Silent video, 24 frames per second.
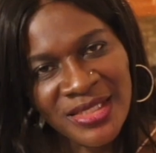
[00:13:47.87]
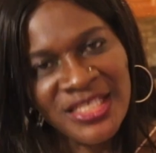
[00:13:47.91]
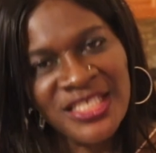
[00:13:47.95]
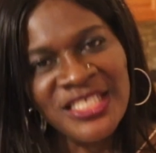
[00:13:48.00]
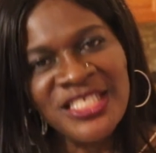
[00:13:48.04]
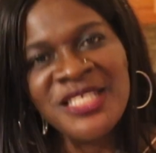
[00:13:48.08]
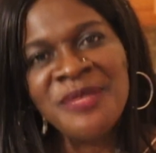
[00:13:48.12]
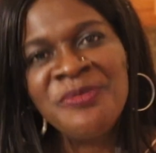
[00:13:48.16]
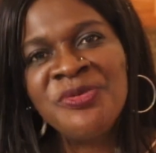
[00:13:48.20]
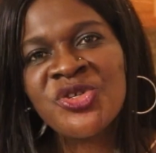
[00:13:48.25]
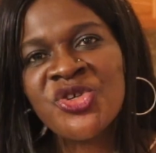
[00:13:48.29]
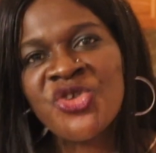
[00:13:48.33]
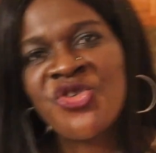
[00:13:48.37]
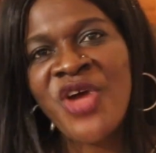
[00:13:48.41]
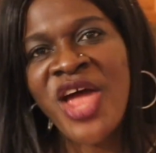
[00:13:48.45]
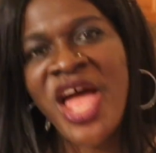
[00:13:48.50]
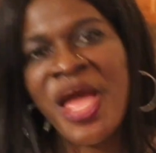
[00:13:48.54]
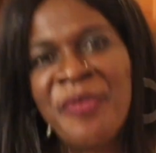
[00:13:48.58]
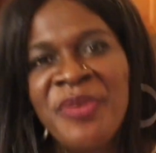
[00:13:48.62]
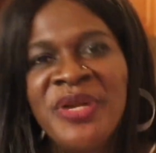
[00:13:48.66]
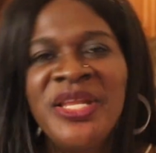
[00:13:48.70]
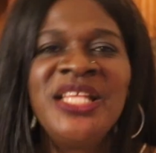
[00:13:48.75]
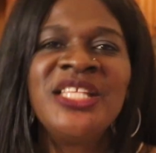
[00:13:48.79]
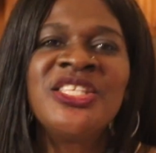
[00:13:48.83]

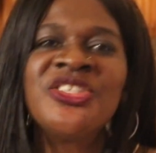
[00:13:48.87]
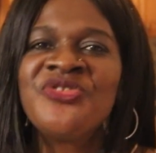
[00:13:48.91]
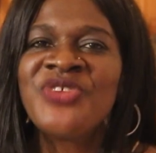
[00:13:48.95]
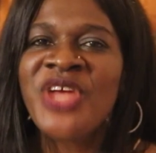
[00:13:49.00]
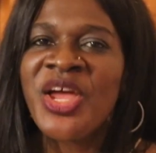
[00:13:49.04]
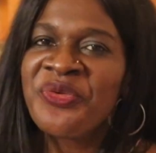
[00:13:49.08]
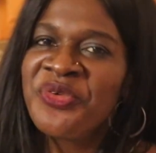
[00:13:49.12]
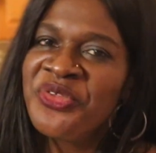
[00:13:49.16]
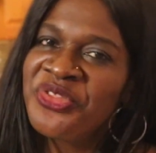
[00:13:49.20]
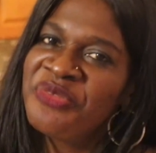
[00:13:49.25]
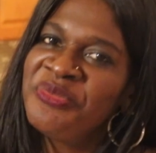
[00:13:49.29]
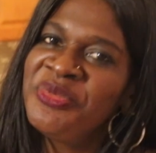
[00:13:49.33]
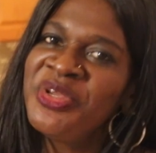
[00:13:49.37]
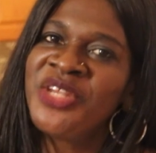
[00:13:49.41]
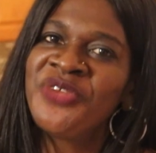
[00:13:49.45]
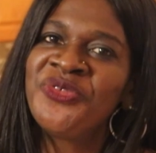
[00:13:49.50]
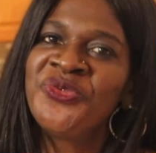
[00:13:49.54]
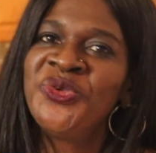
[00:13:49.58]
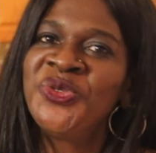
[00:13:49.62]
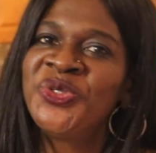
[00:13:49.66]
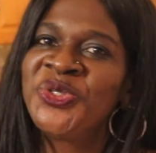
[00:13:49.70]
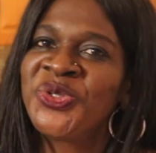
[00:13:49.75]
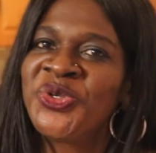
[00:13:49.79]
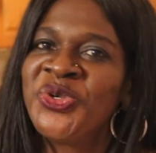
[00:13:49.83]
Subscribe and interact with me at
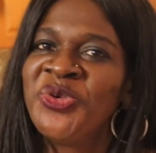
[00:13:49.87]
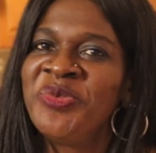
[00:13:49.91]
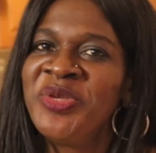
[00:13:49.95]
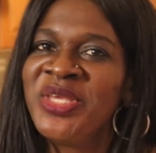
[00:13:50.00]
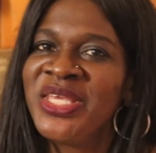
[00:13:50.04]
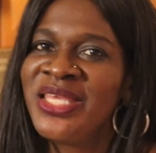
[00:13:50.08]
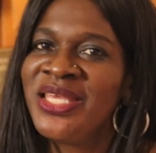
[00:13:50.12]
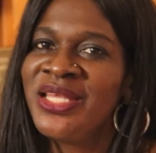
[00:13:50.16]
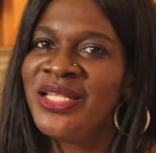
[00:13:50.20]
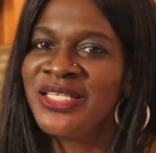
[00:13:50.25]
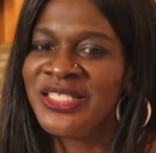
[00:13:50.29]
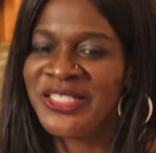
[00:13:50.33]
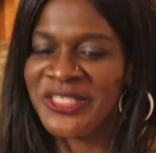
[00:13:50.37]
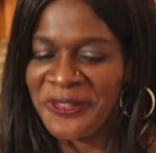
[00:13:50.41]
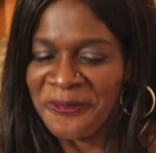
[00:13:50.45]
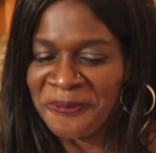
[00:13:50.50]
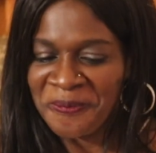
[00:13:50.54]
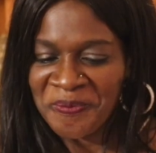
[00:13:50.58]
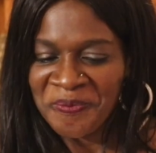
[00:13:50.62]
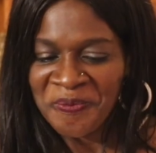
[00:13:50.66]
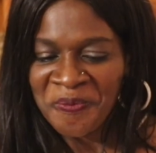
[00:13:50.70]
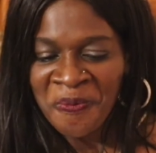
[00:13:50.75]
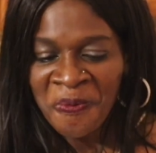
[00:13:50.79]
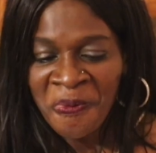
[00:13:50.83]
Ruth's Gourmet Kitchen.
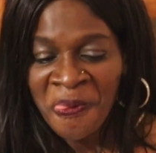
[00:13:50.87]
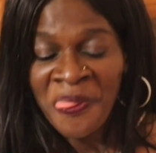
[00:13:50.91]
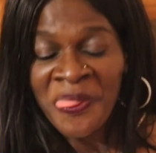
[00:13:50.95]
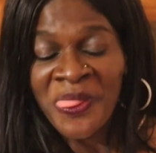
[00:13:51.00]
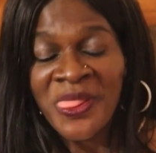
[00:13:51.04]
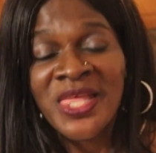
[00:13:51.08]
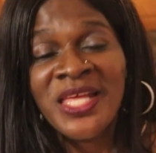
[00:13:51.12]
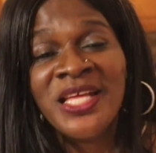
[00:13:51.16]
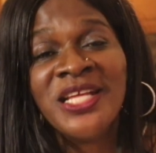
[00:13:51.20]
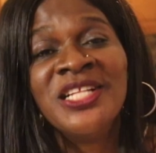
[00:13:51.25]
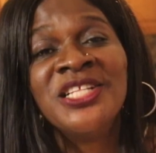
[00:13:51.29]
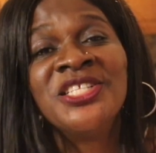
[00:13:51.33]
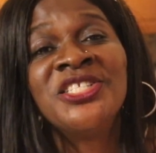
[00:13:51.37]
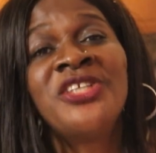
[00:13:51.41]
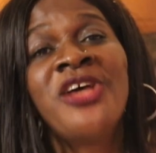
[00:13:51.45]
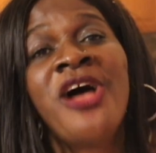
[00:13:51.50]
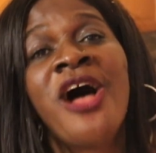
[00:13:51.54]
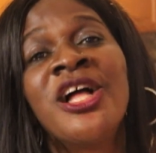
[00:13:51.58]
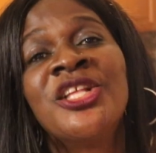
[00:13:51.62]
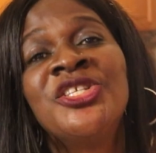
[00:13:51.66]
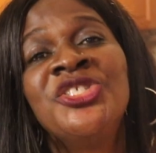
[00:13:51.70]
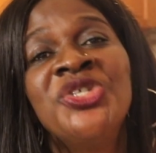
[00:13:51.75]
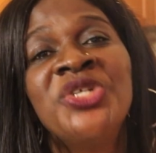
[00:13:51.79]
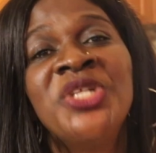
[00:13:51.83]

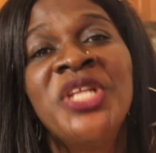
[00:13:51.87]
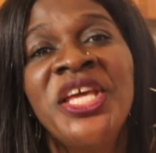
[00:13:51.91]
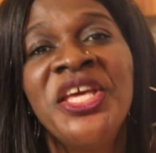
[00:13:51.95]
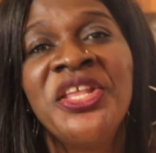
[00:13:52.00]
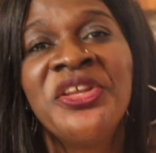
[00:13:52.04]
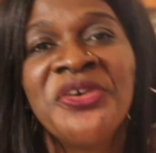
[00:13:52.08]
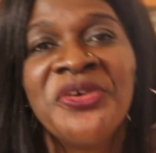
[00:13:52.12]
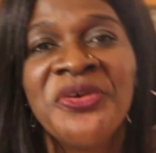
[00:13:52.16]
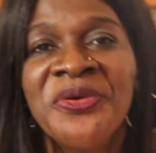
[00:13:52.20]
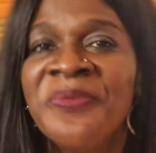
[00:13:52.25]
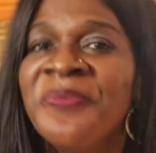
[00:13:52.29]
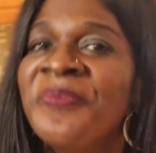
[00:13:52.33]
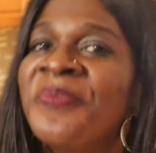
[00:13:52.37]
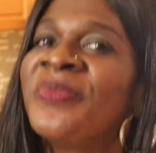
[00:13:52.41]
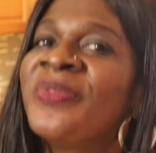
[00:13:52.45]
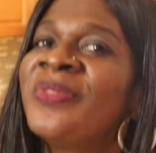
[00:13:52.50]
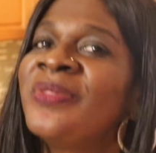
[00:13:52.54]
Talk to you later.